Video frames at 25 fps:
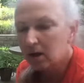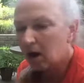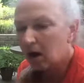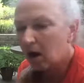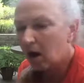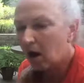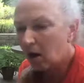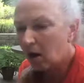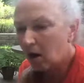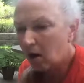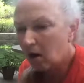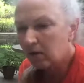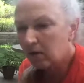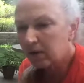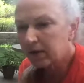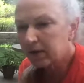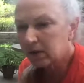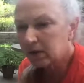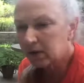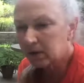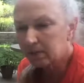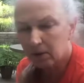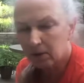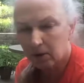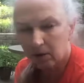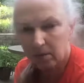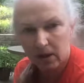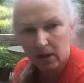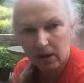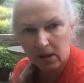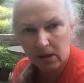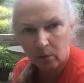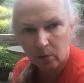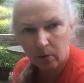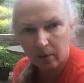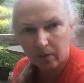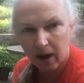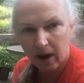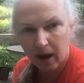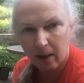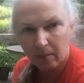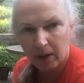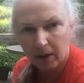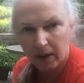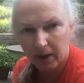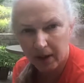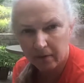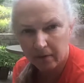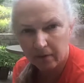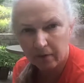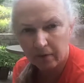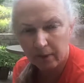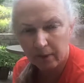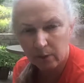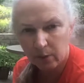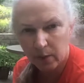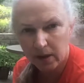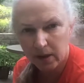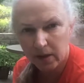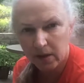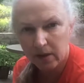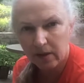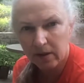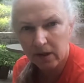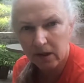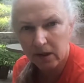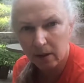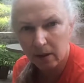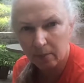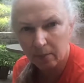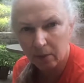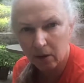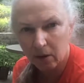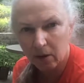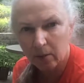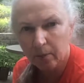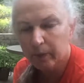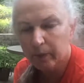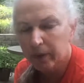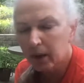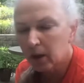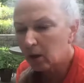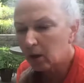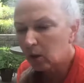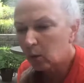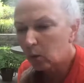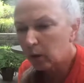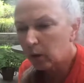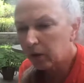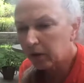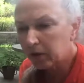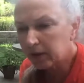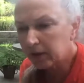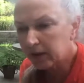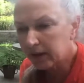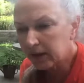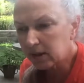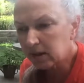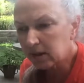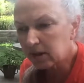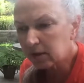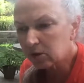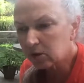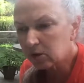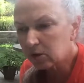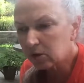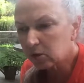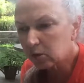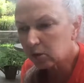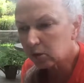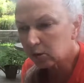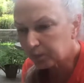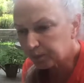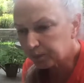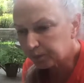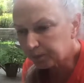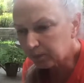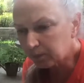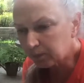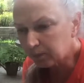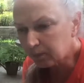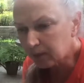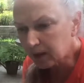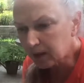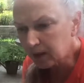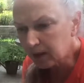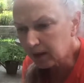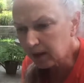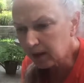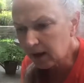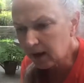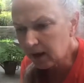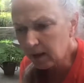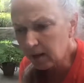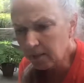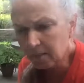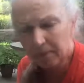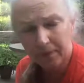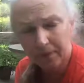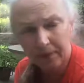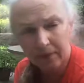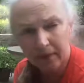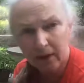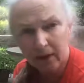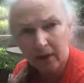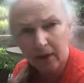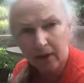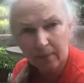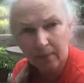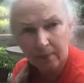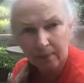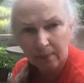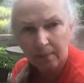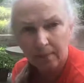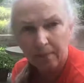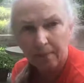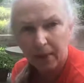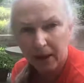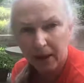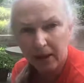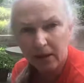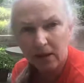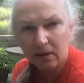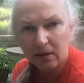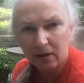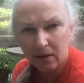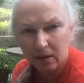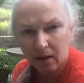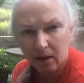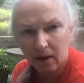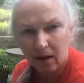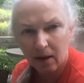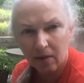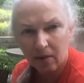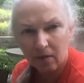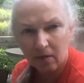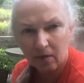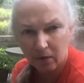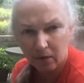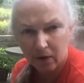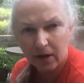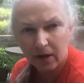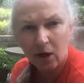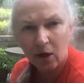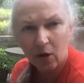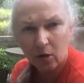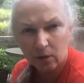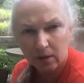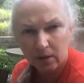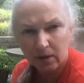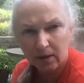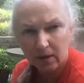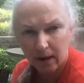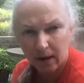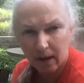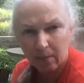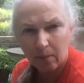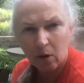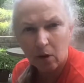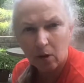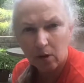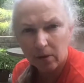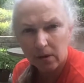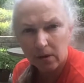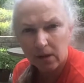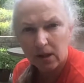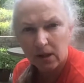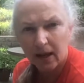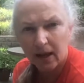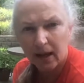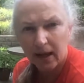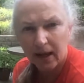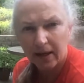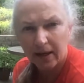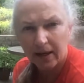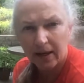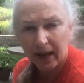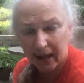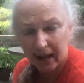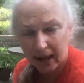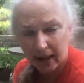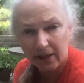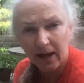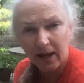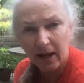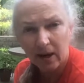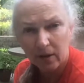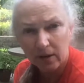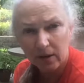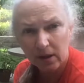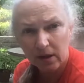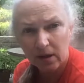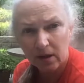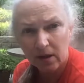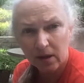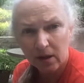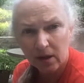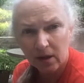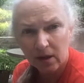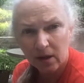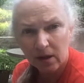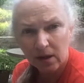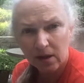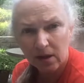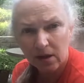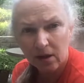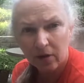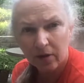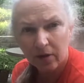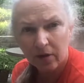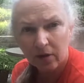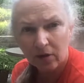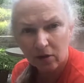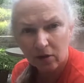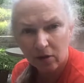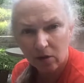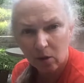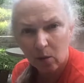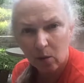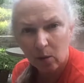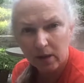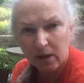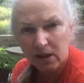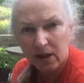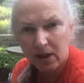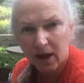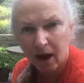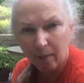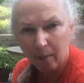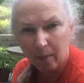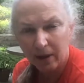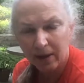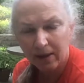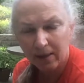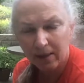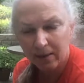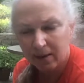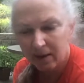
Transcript: all the experiments we've got planned for the rest of the summer with links to the basic video demos and handouts so that you know what's coming.